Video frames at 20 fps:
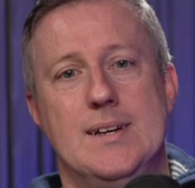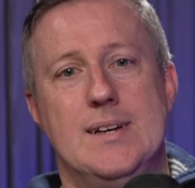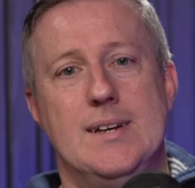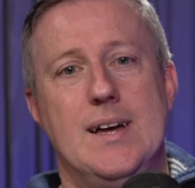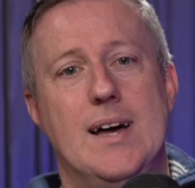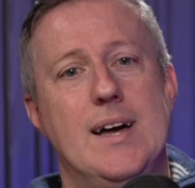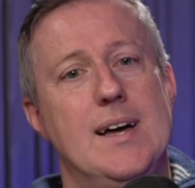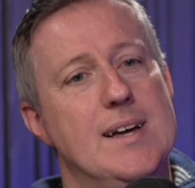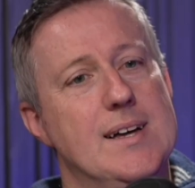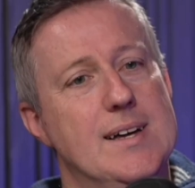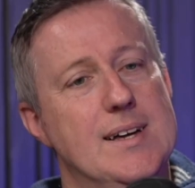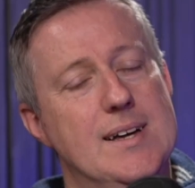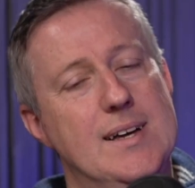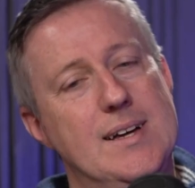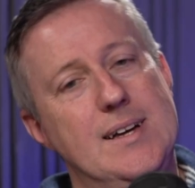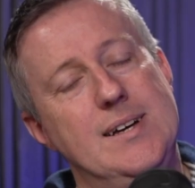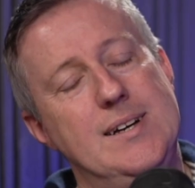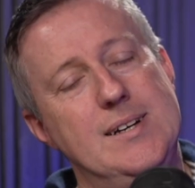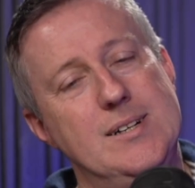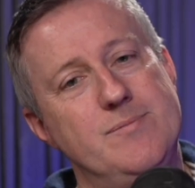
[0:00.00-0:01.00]
Yeah,
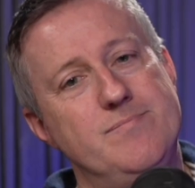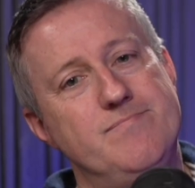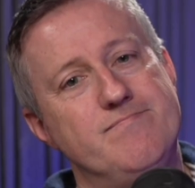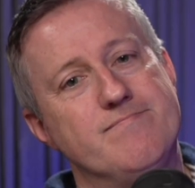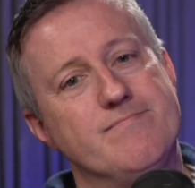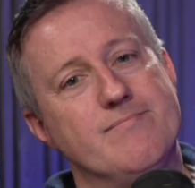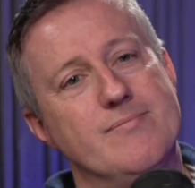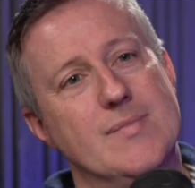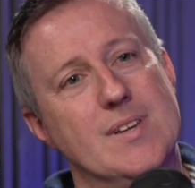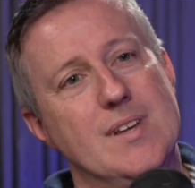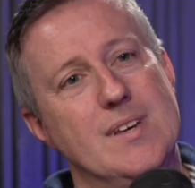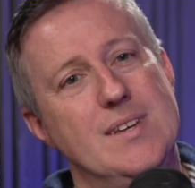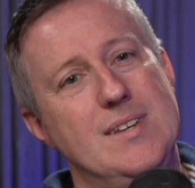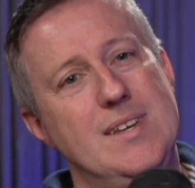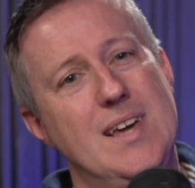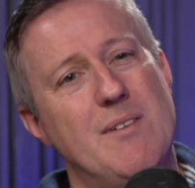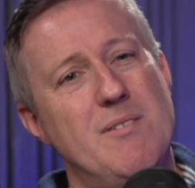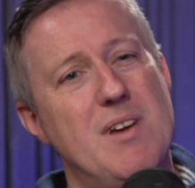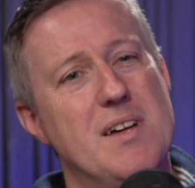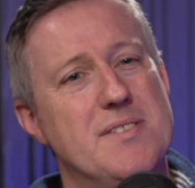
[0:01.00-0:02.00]

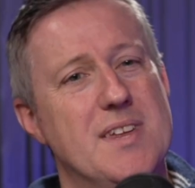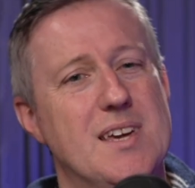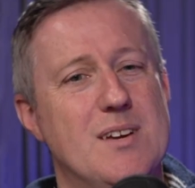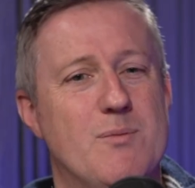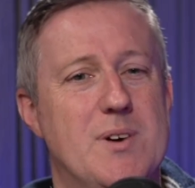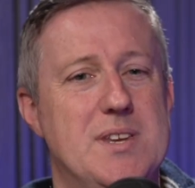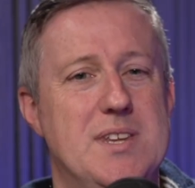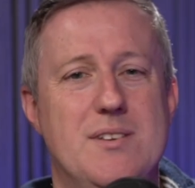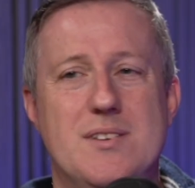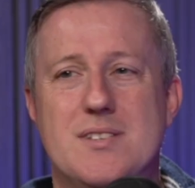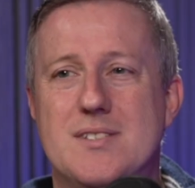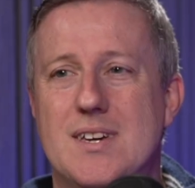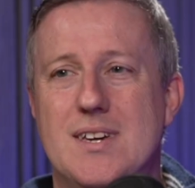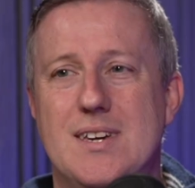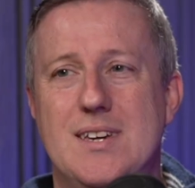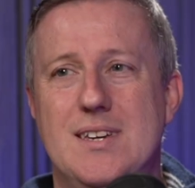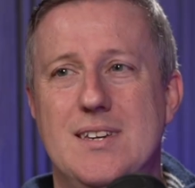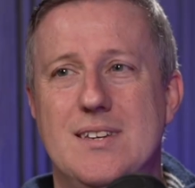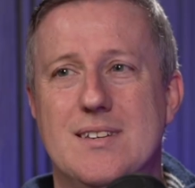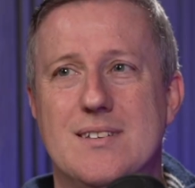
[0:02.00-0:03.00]
I mean, I think when you
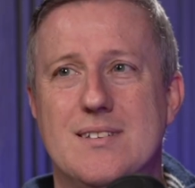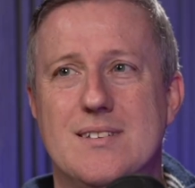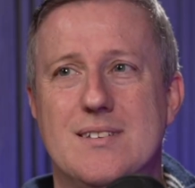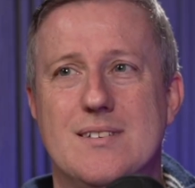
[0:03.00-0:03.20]
see